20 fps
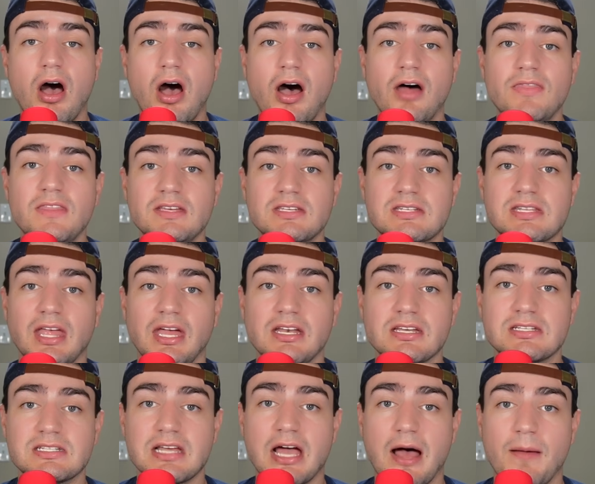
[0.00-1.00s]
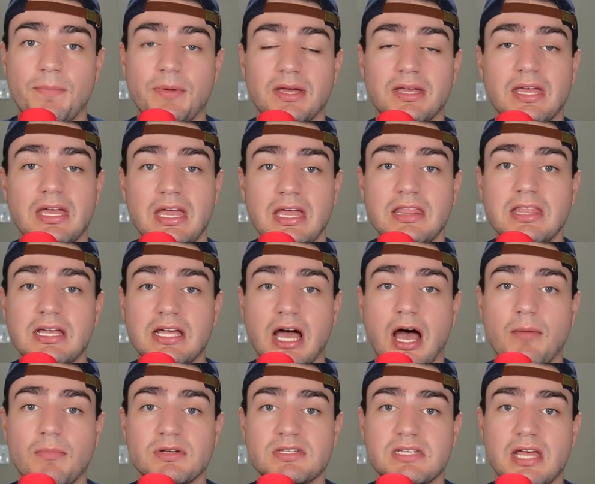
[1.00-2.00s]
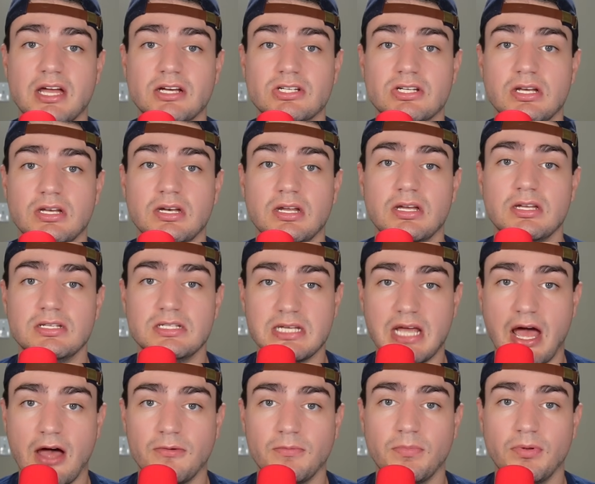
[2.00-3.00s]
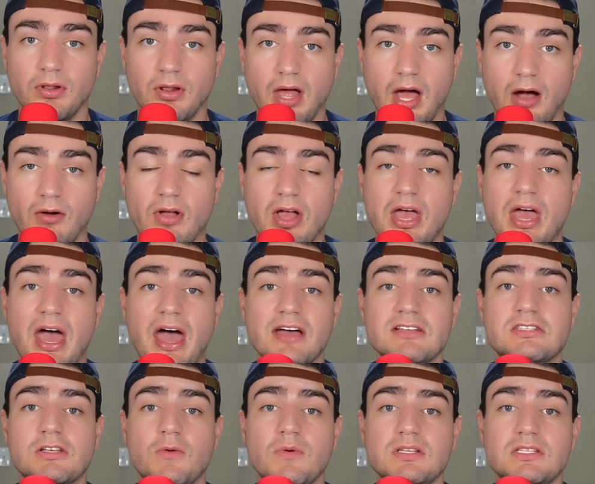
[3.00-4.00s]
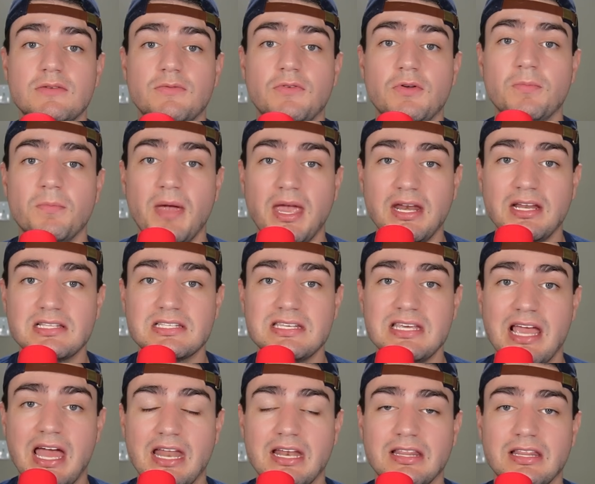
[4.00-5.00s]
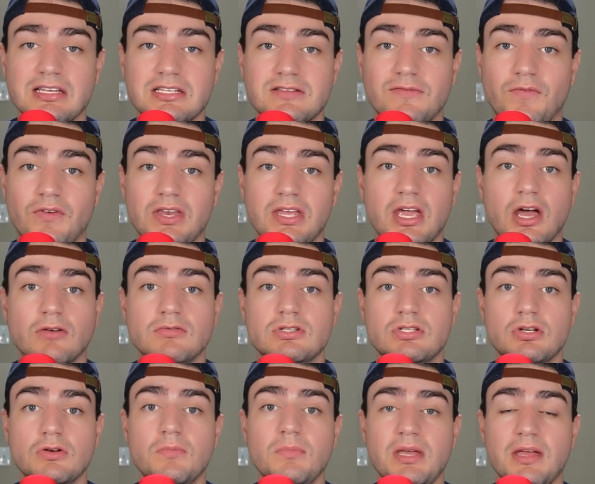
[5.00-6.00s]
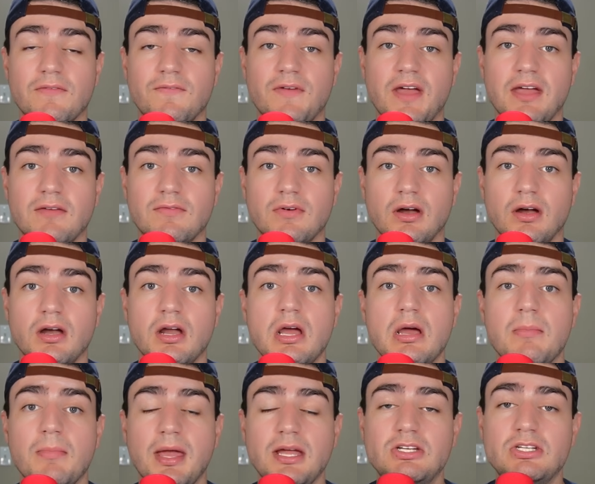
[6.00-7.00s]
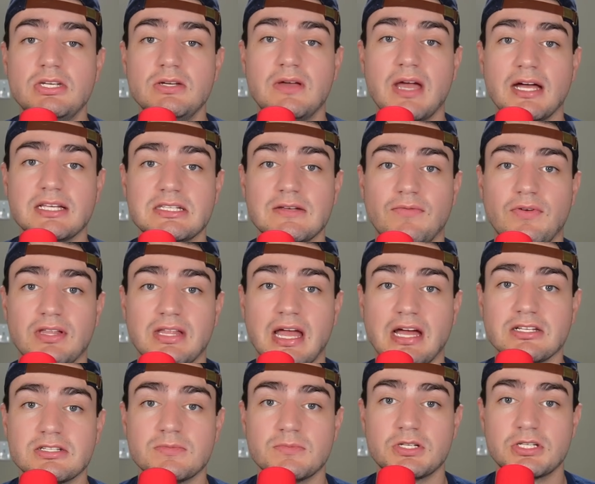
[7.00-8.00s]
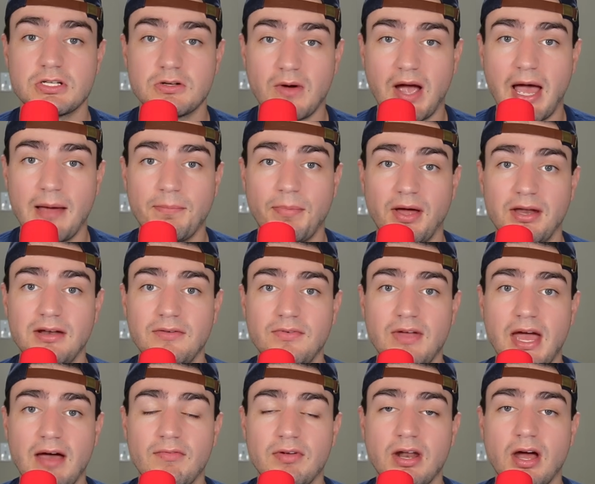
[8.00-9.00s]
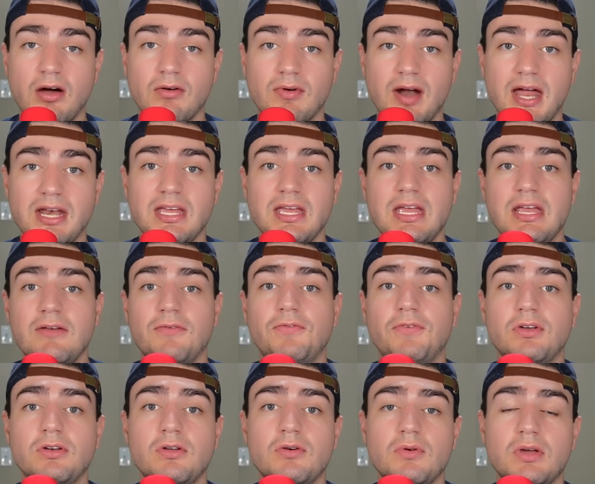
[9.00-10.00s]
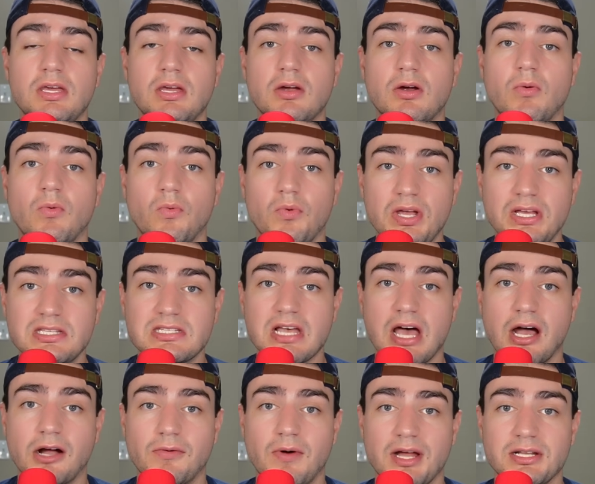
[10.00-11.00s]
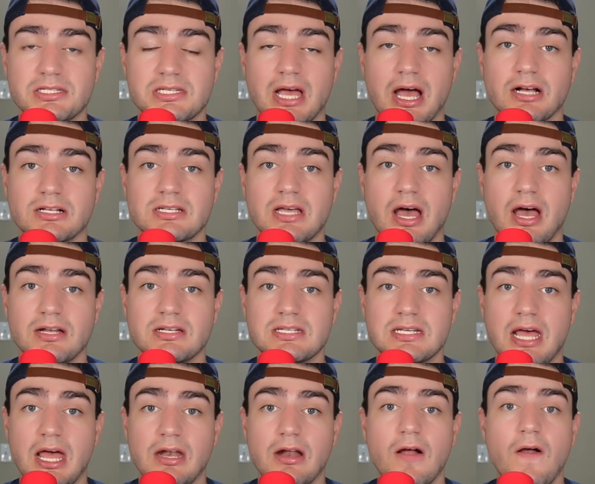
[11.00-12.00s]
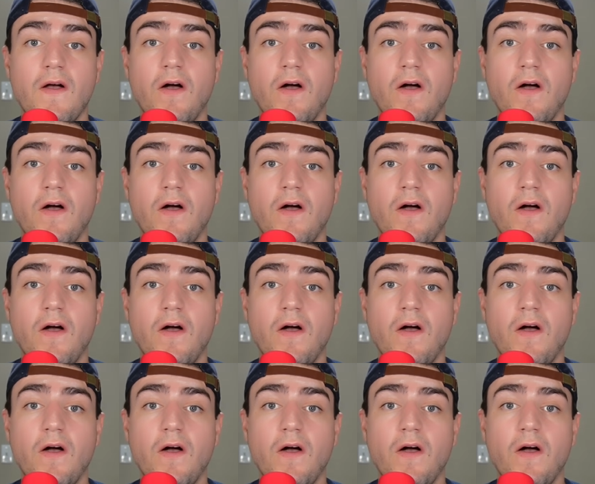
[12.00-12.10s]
on this latest topic in the comment section down below. As always, if you made it to the end of this video, do me a favor. Make sure you guys have hit that subscribe button if you haven't already. If you're new here, we talk Red Sox content